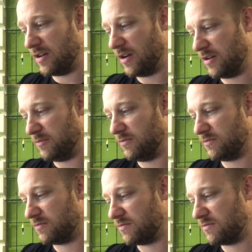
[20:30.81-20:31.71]

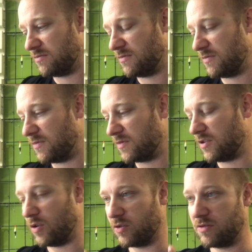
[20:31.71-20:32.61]

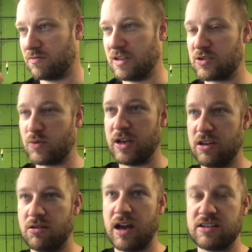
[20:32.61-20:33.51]
You know, this way
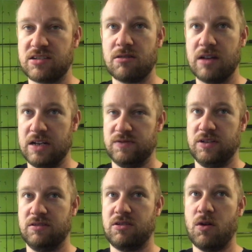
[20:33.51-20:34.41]
you guys don't have
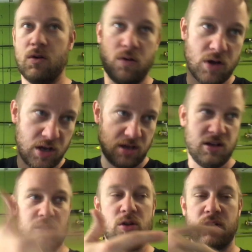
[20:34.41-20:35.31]
to go
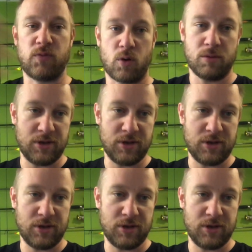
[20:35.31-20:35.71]
look for them.